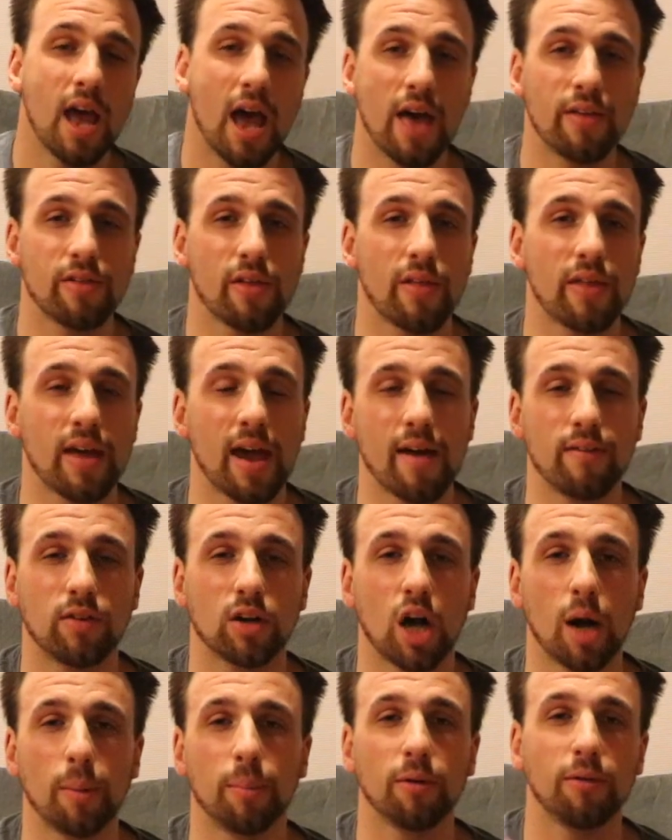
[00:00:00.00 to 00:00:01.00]
And then they have a
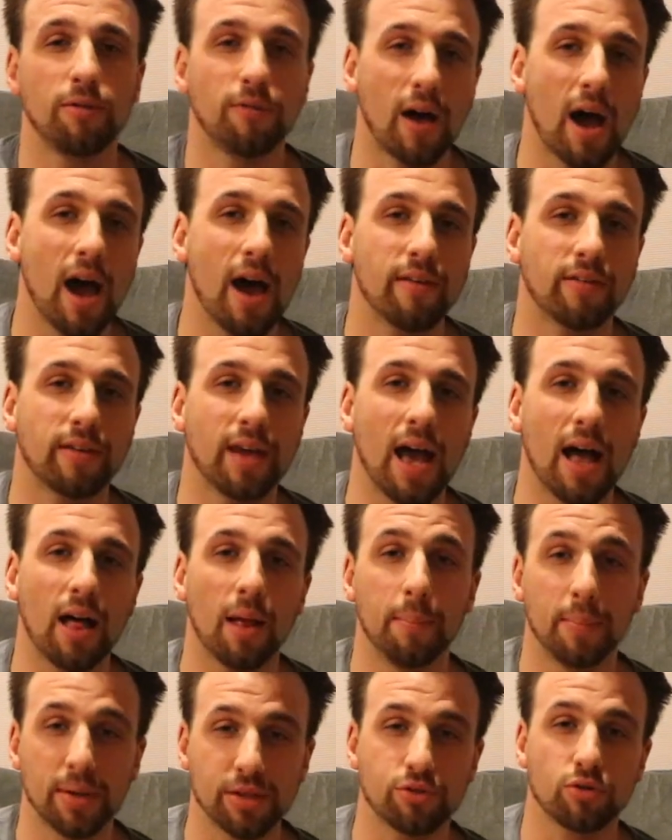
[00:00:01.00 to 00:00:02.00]
couple
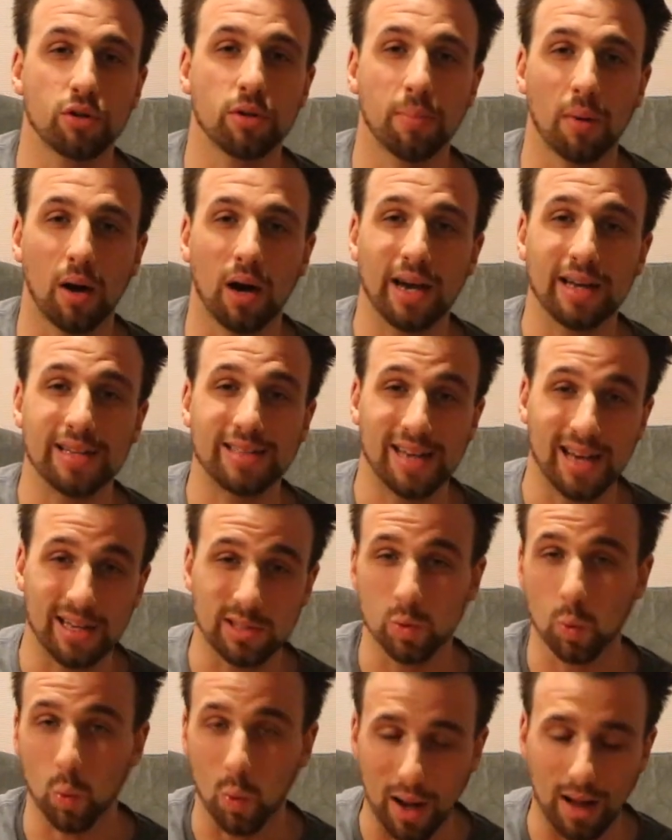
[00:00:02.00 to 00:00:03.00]
5-gallon mystery buckets
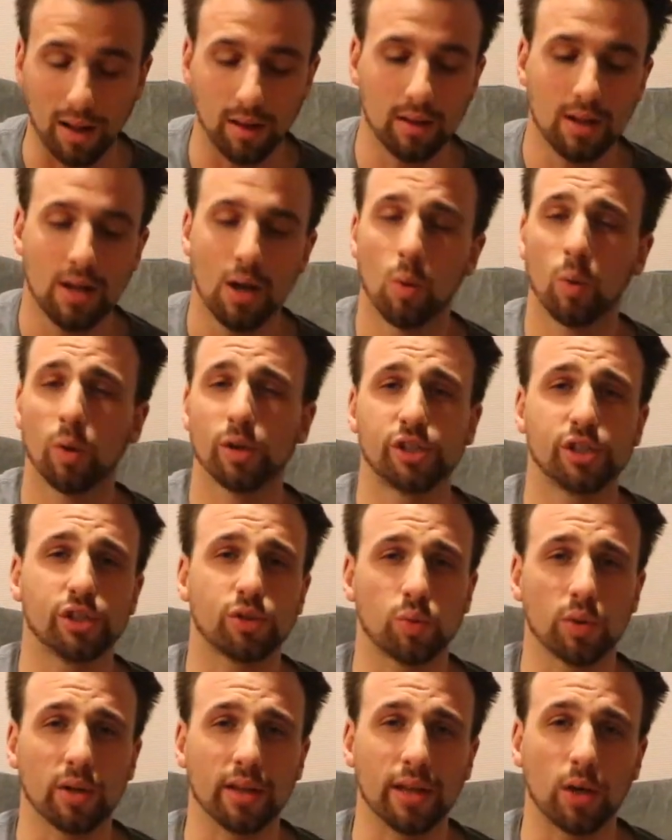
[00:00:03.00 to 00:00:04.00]
as well, which
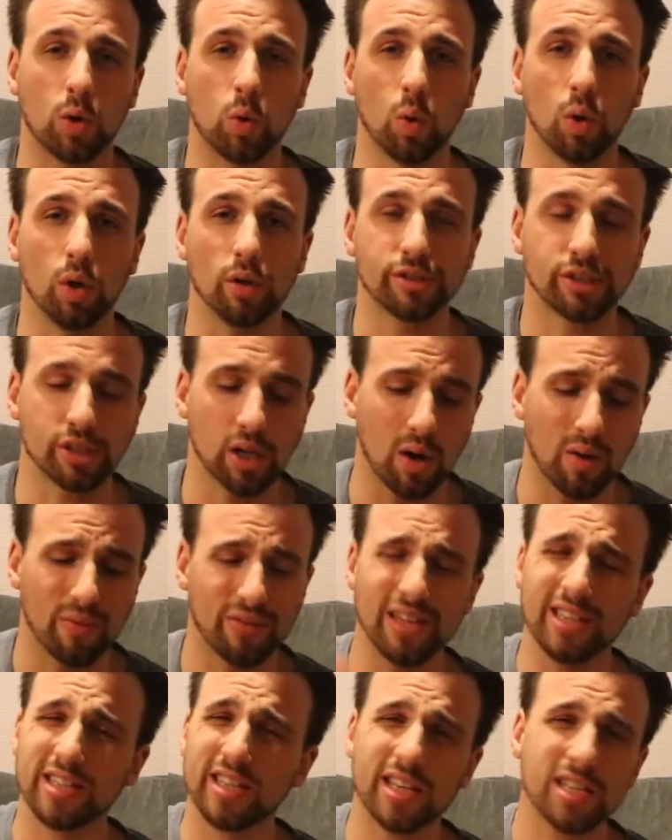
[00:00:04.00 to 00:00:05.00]
is really cool. So
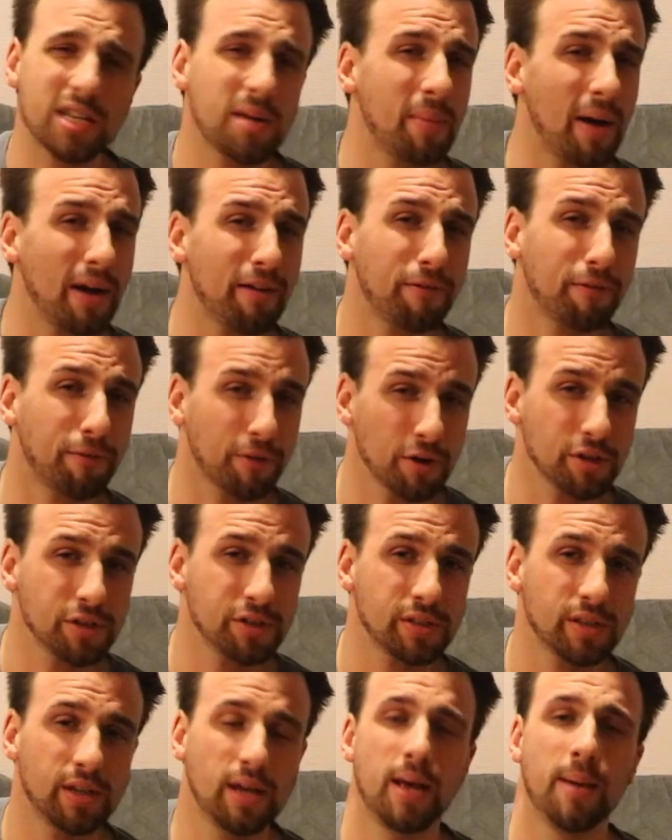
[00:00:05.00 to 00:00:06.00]
this isn't my
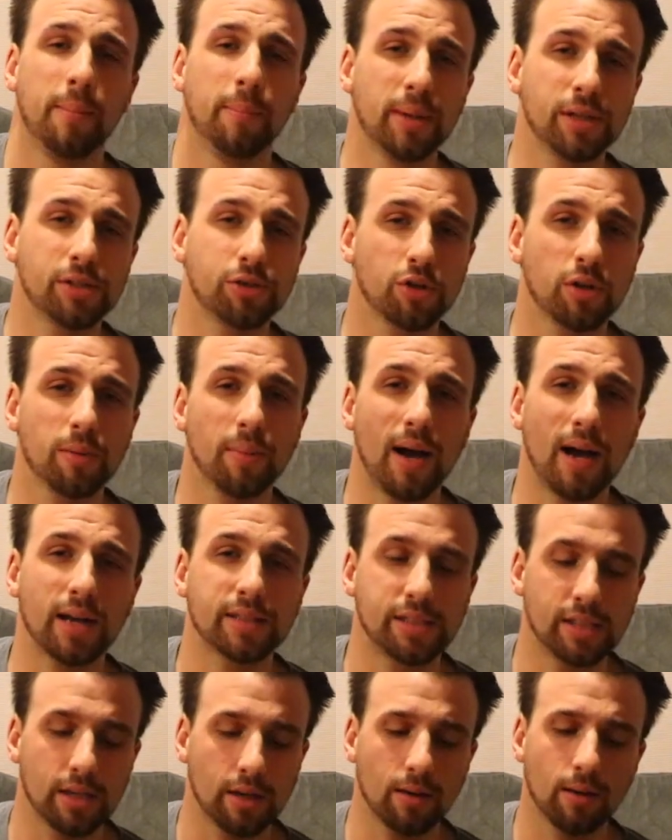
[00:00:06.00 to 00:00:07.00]
first mystery
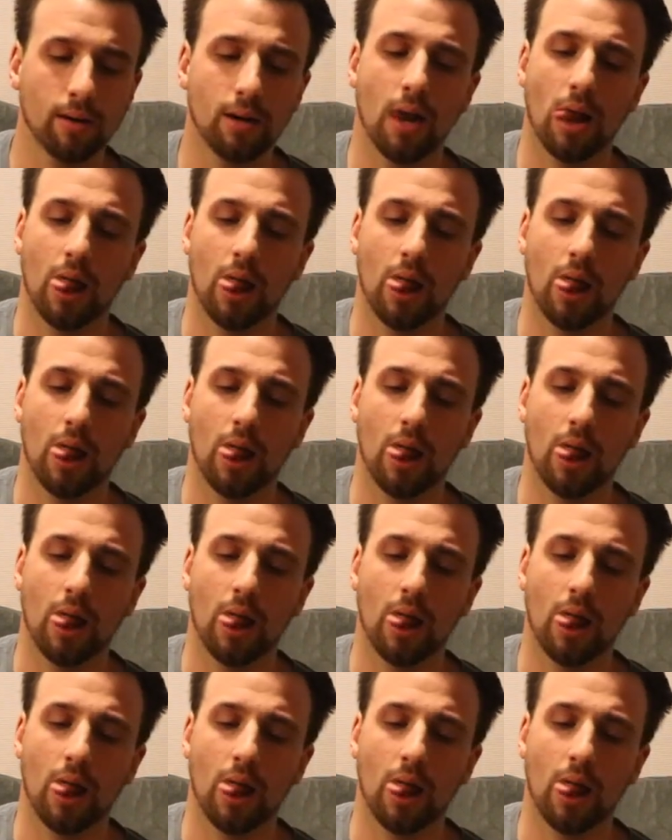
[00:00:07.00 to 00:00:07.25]
box here.